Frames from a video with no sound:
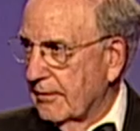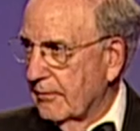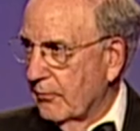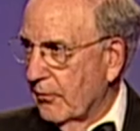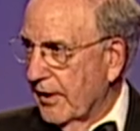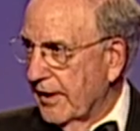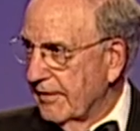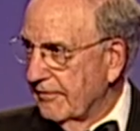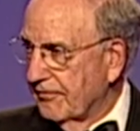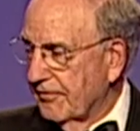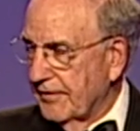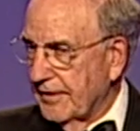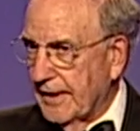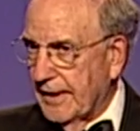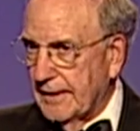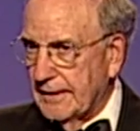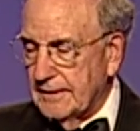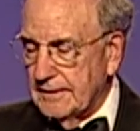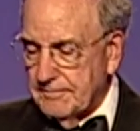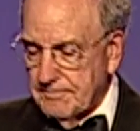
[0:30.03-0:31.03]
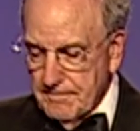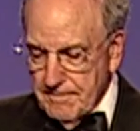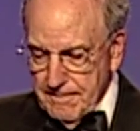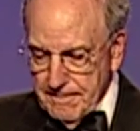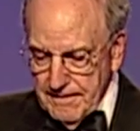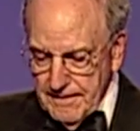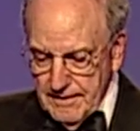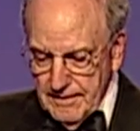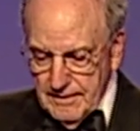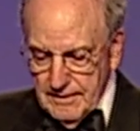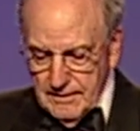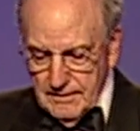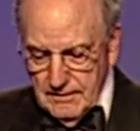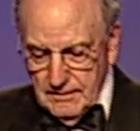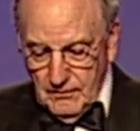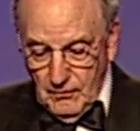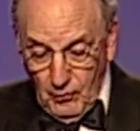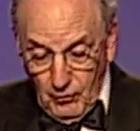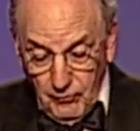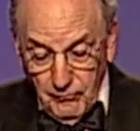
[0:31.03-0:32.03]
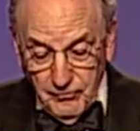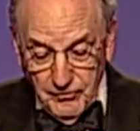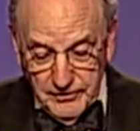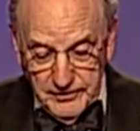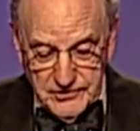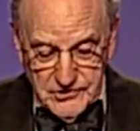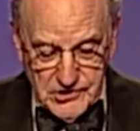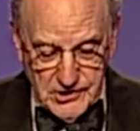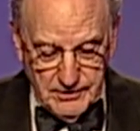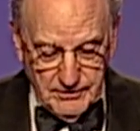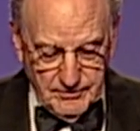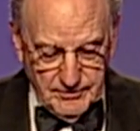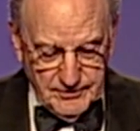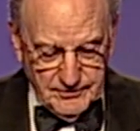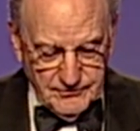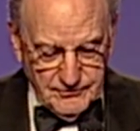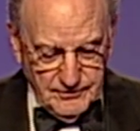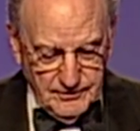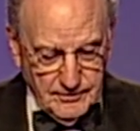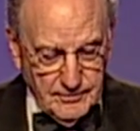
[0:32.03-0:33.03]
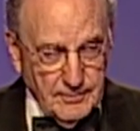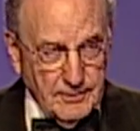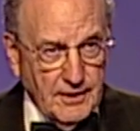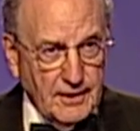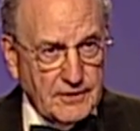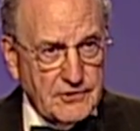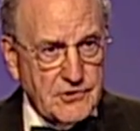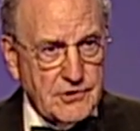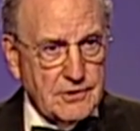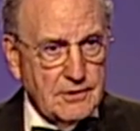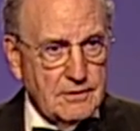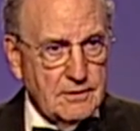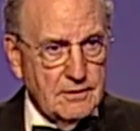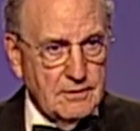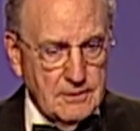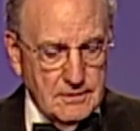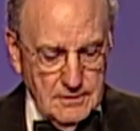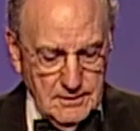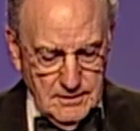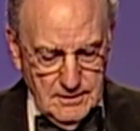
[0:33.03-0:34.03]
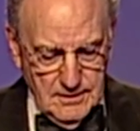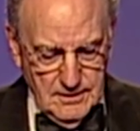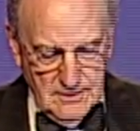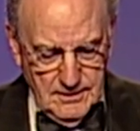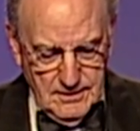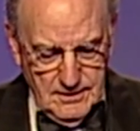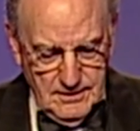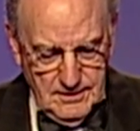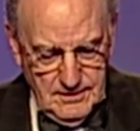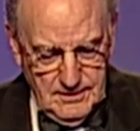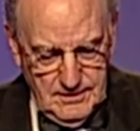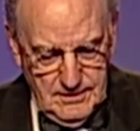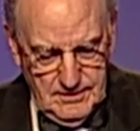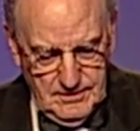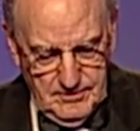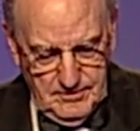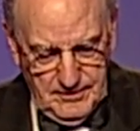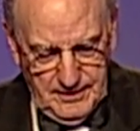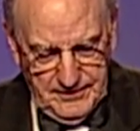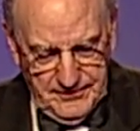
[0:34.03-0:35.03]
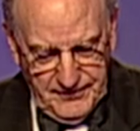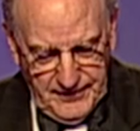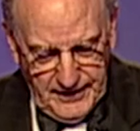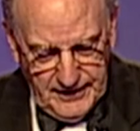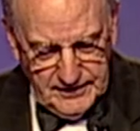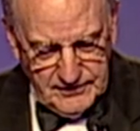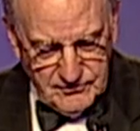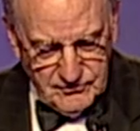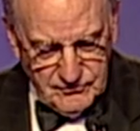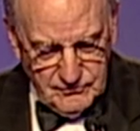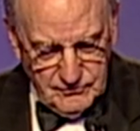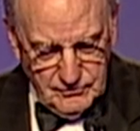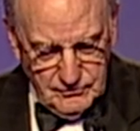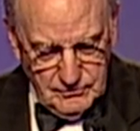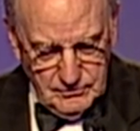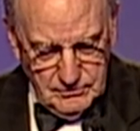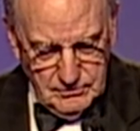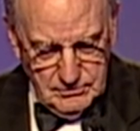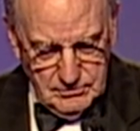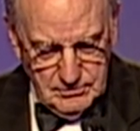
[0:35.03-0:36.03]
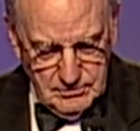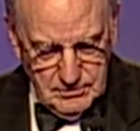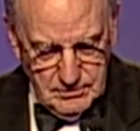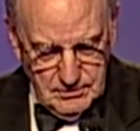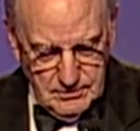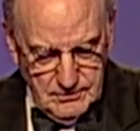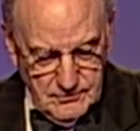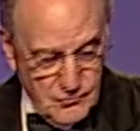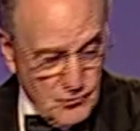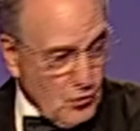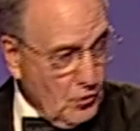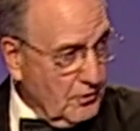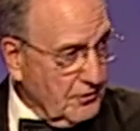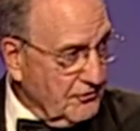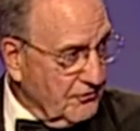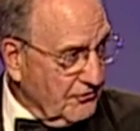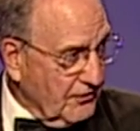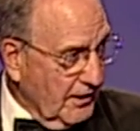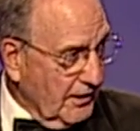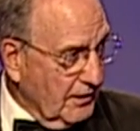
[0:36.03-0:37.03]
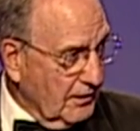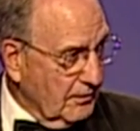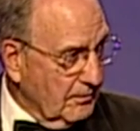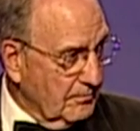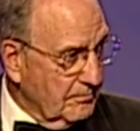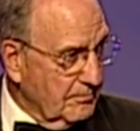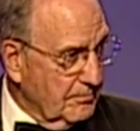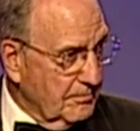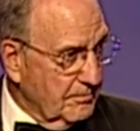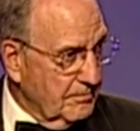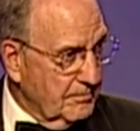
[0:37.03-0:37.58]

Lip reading: Ray, for that overly generous introduction. My thanks to George Salem,